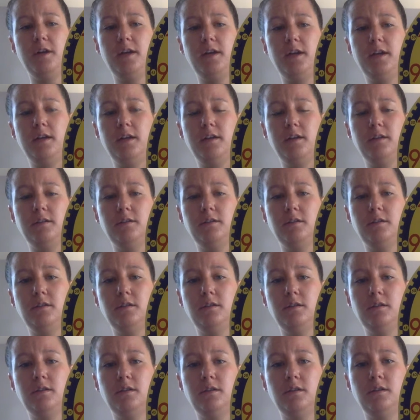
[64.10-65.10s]
hand.
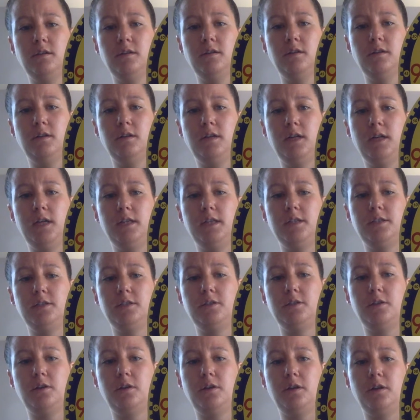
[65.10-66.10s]
It's
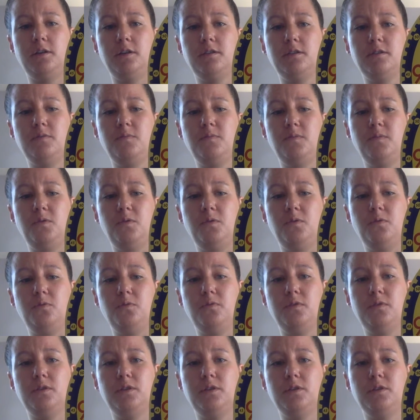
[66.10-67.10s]
starting to move
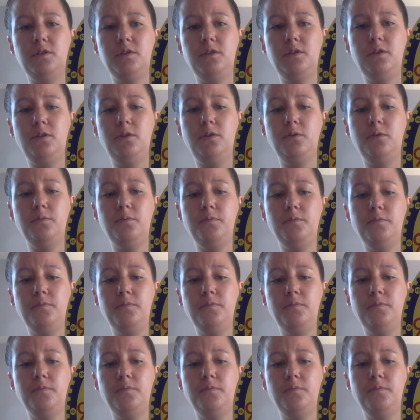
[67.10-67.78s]
too.